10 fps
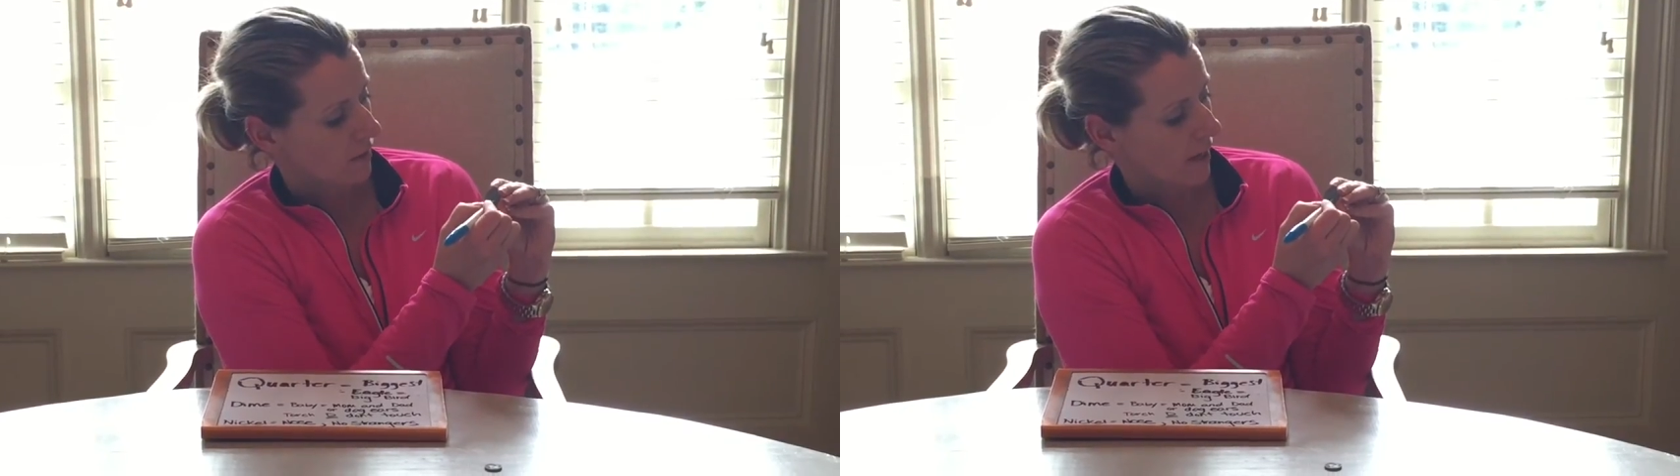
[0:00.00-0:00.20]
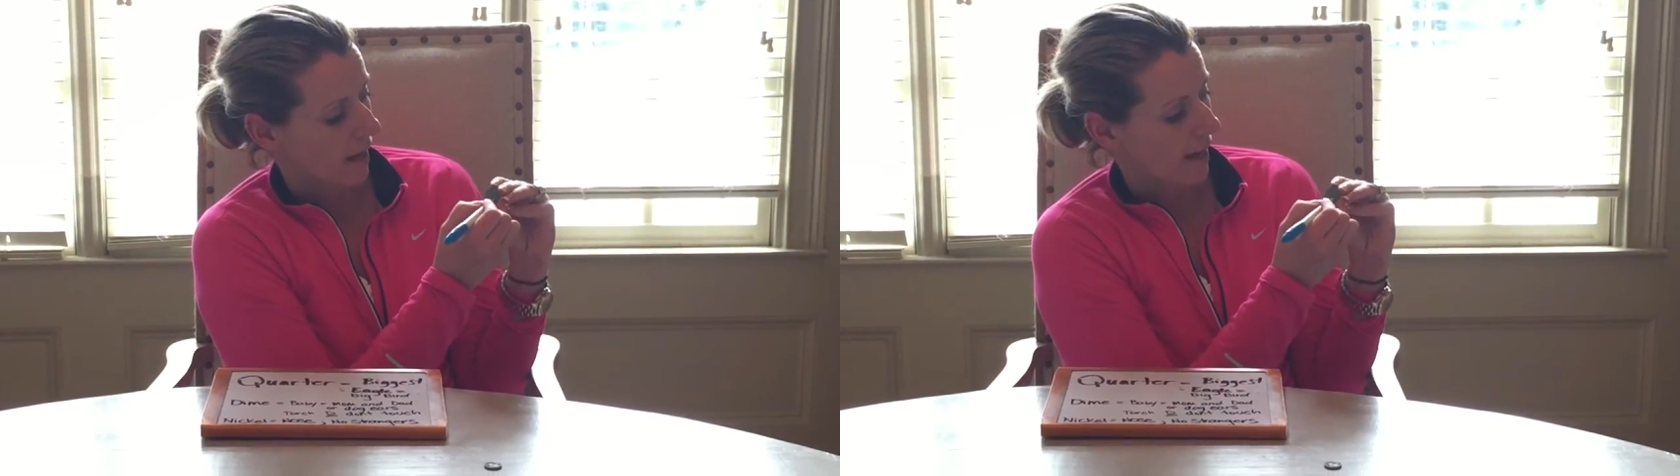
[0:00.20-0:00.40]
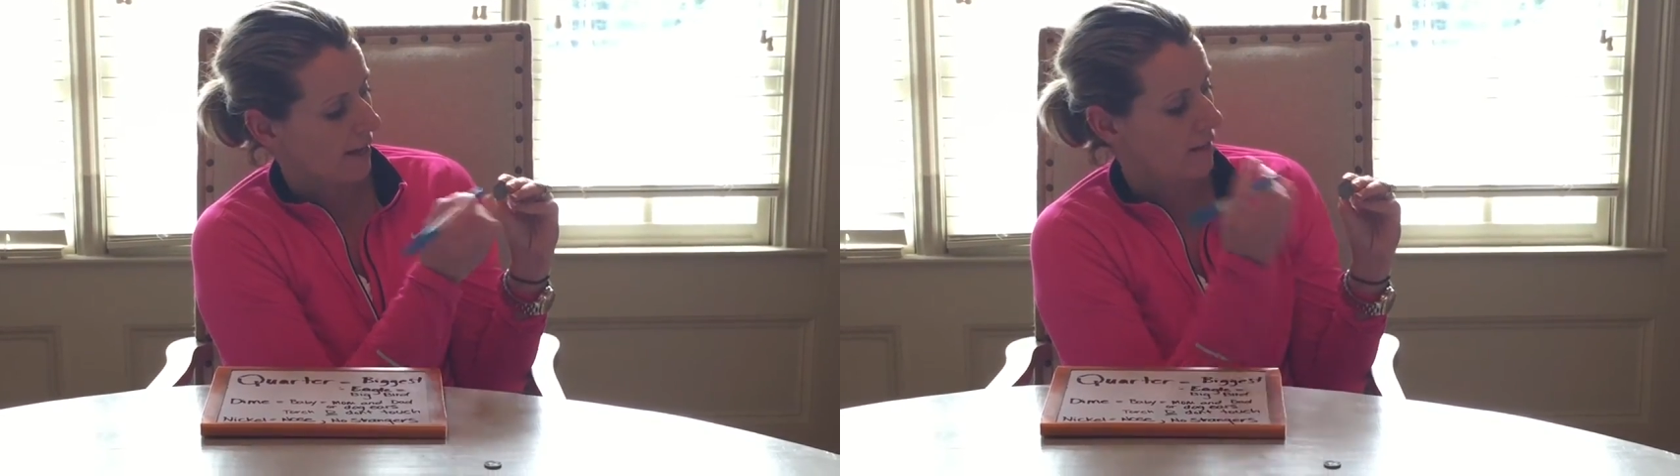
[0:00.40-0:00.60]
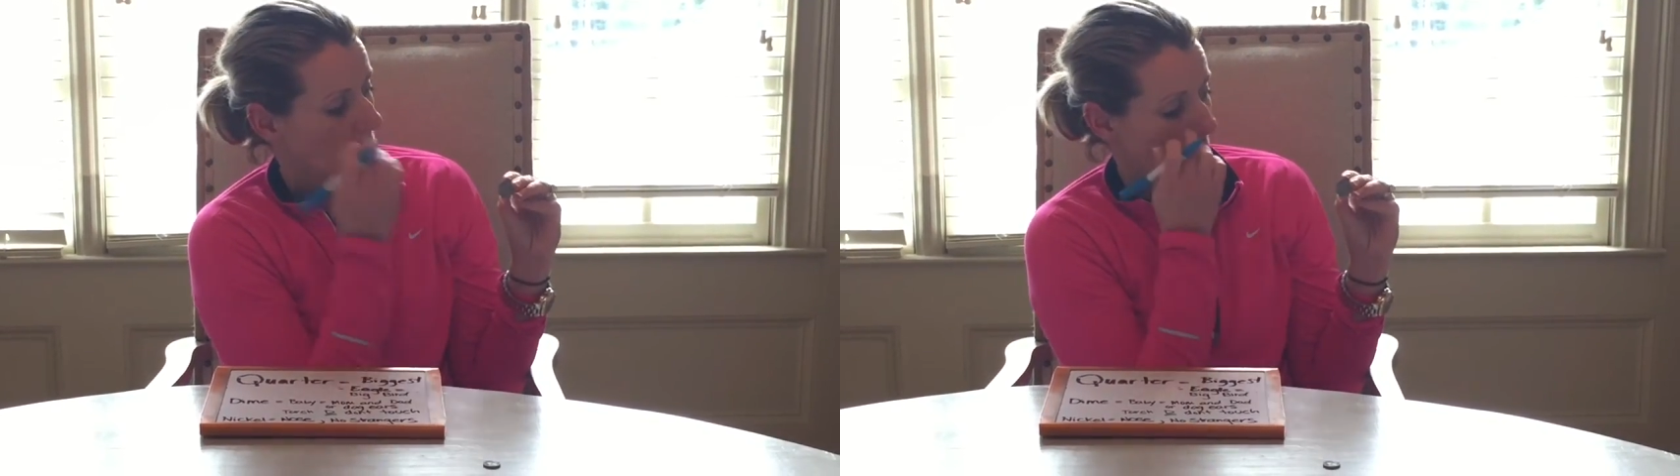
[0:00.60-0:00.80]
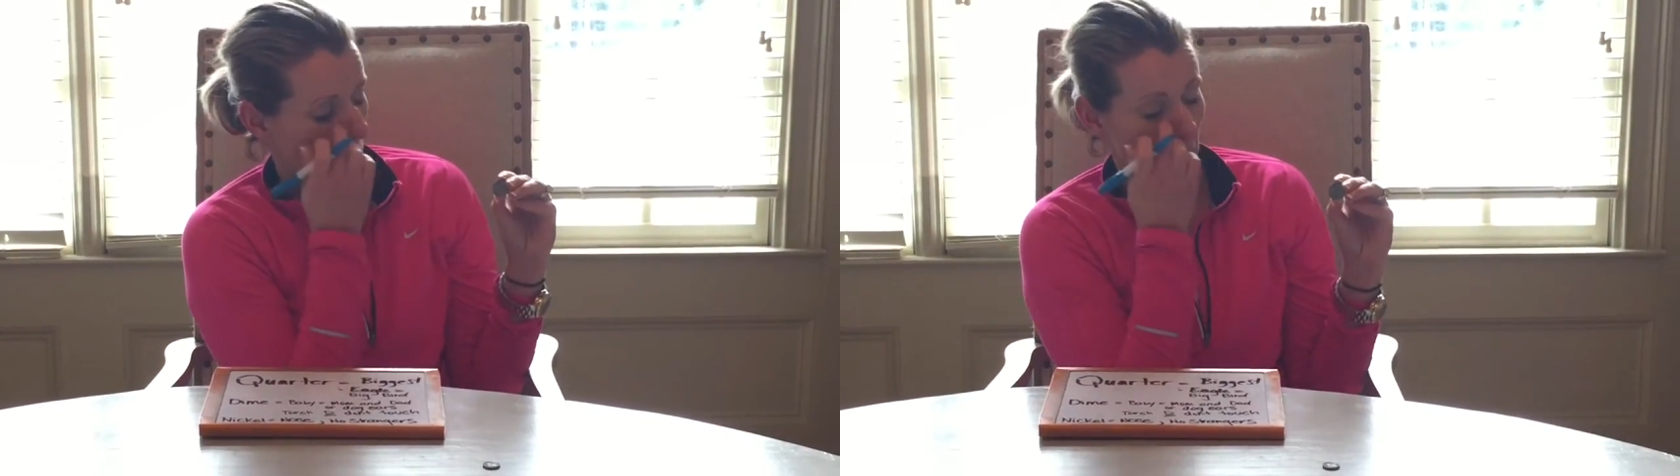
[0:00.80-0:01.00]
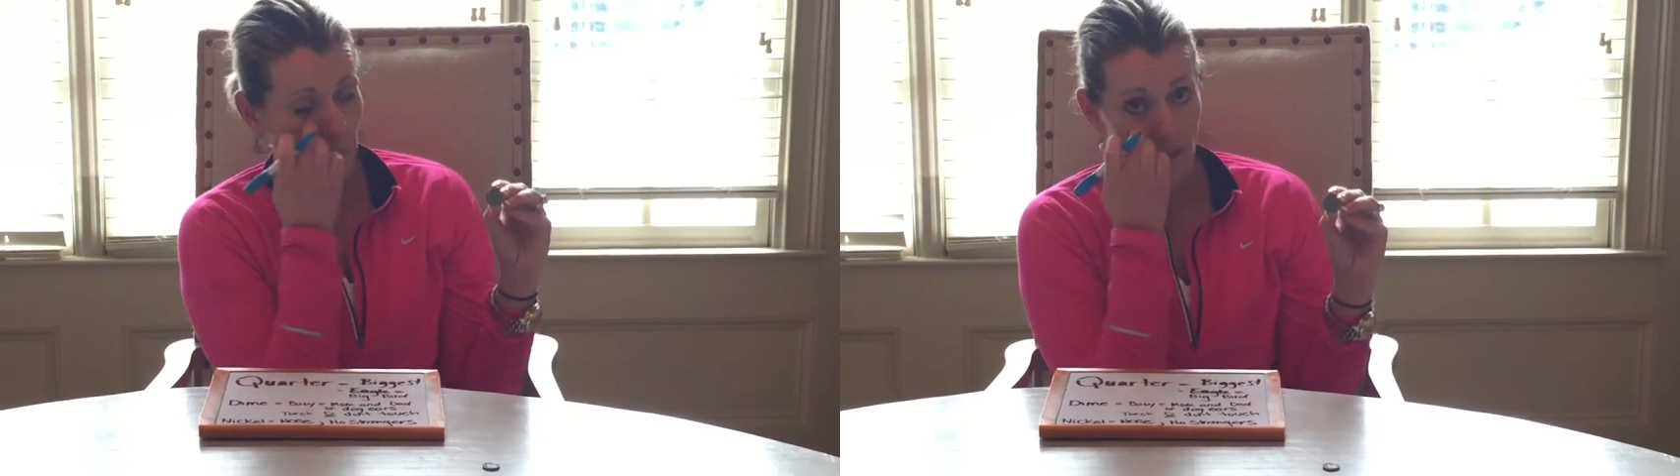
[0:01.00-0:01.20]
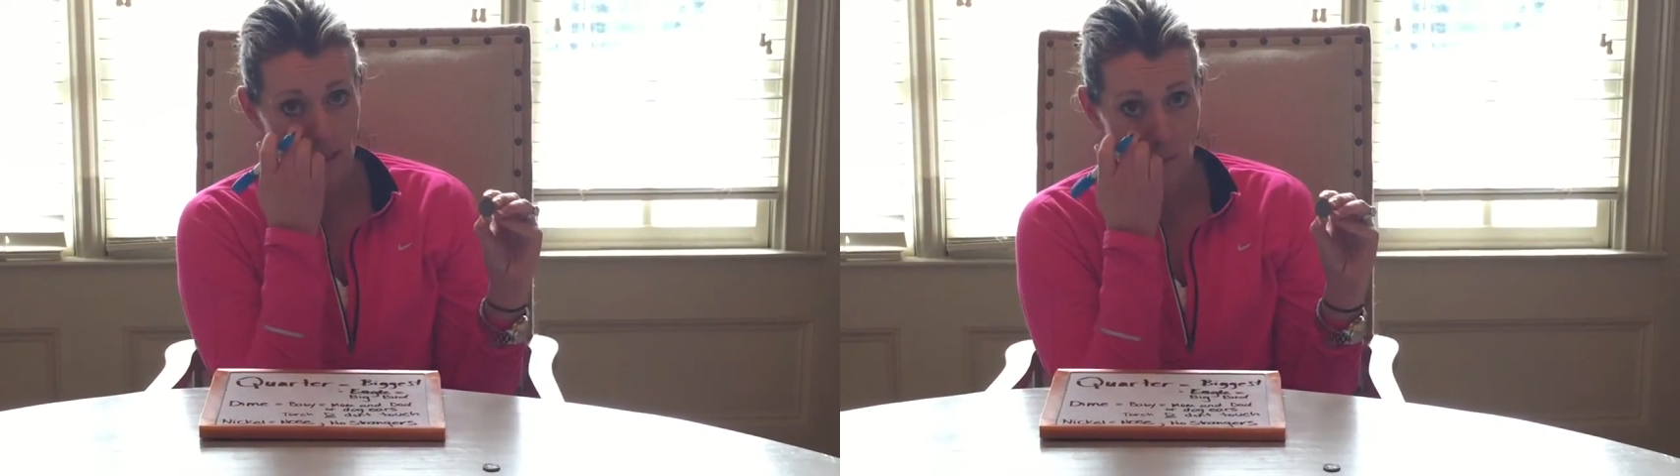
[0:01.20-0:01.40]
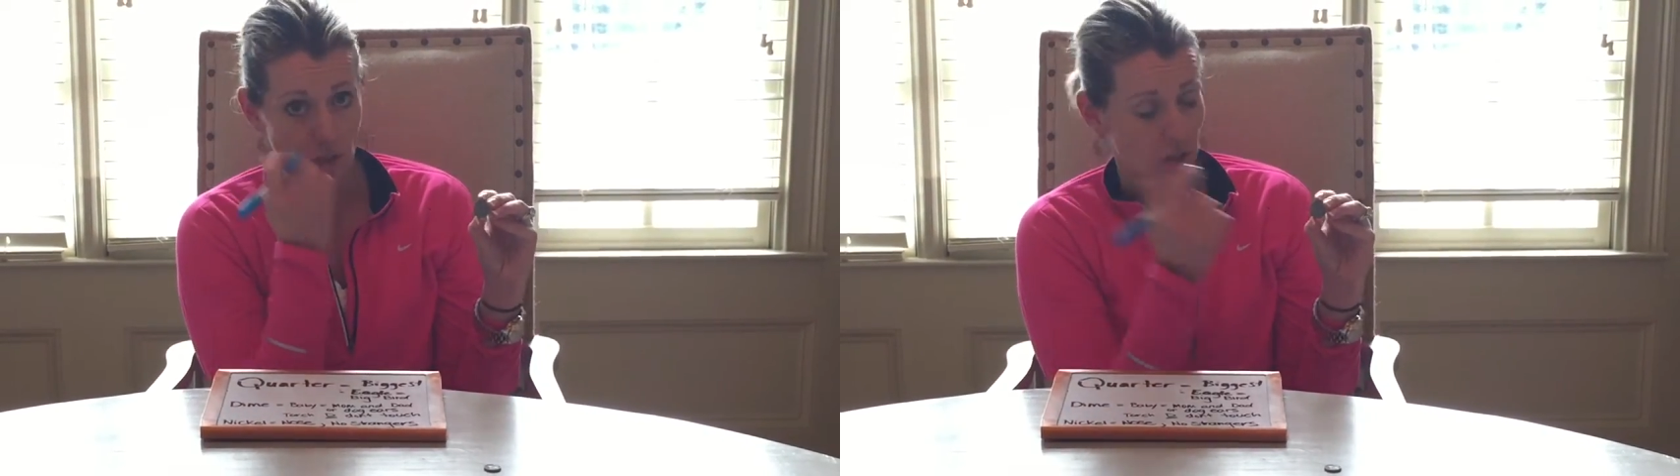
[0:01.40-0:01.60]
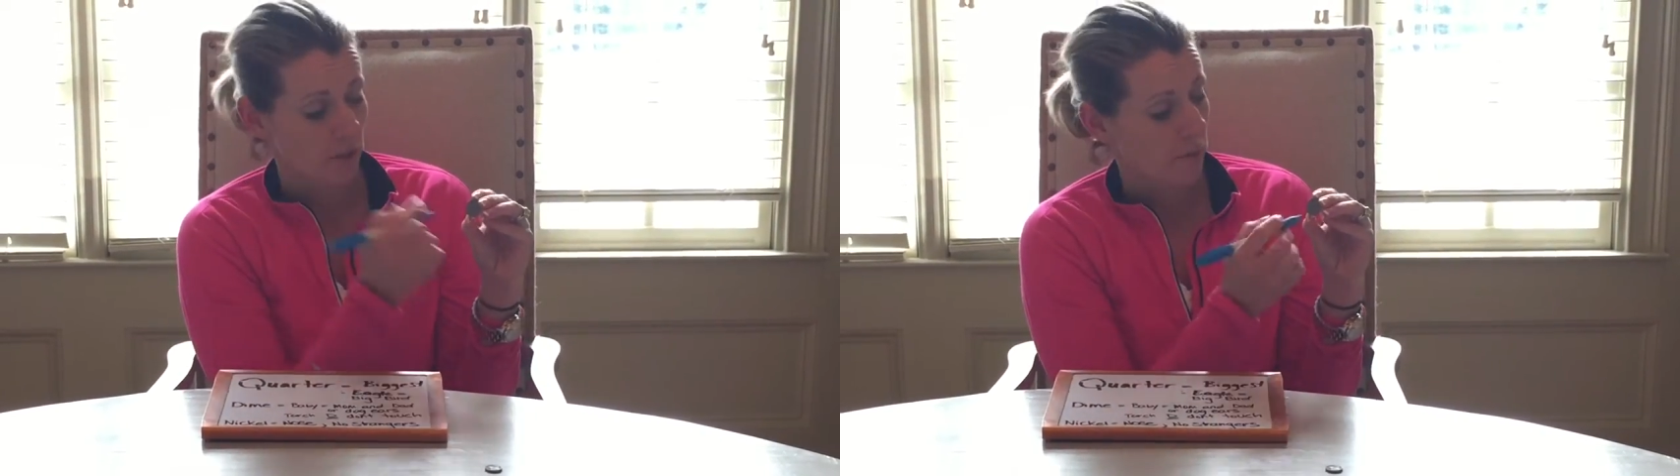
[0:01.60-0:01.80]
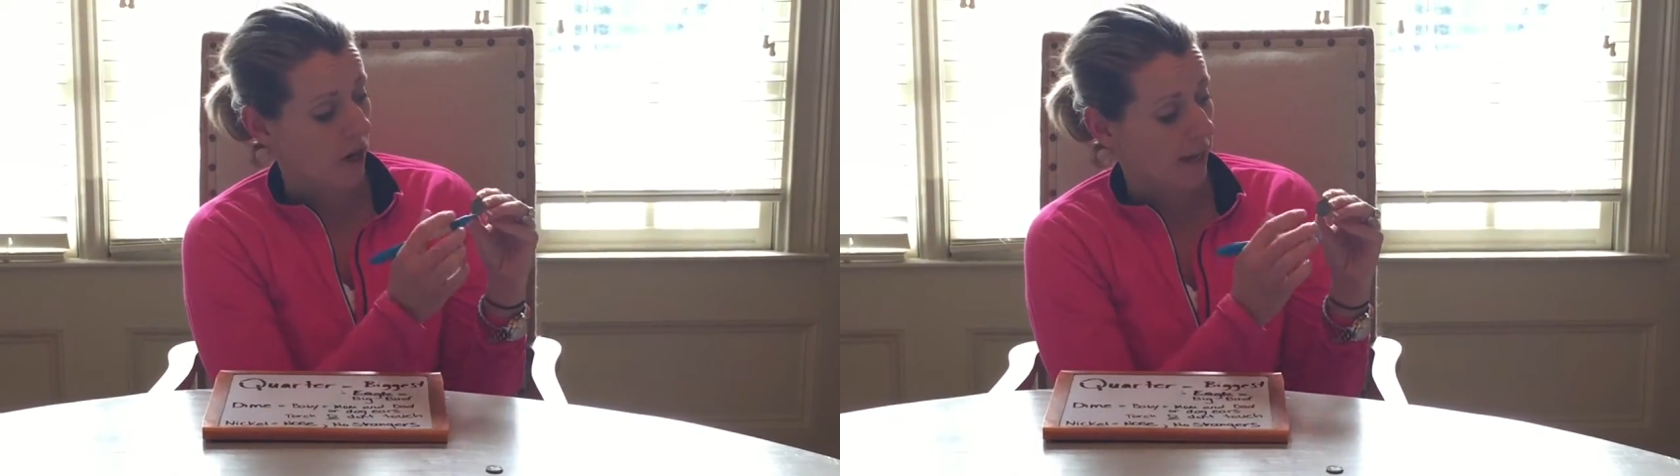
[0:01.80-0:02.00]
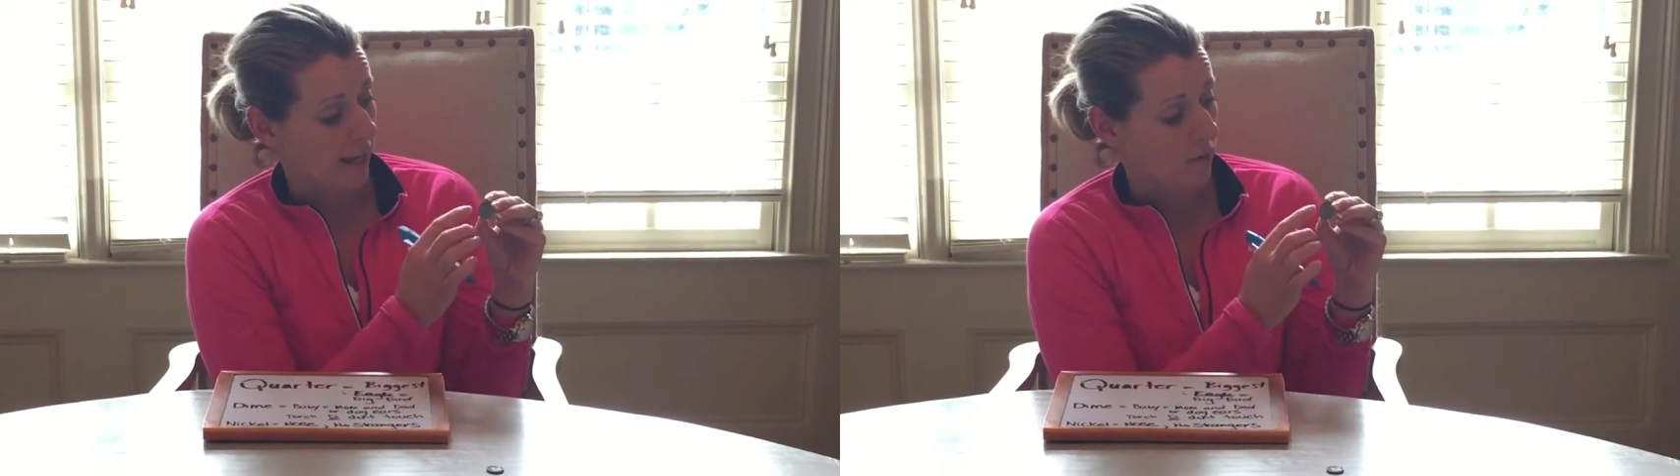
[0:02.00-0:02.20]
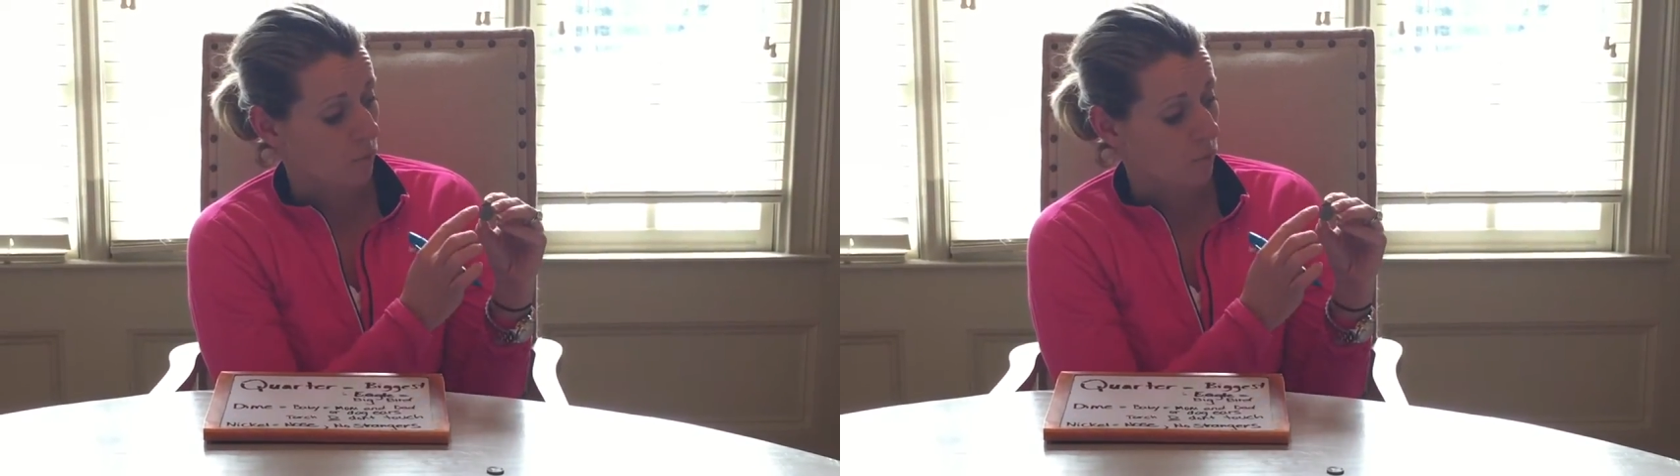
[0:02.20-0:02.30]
Okay? And that's what you're going to put on it.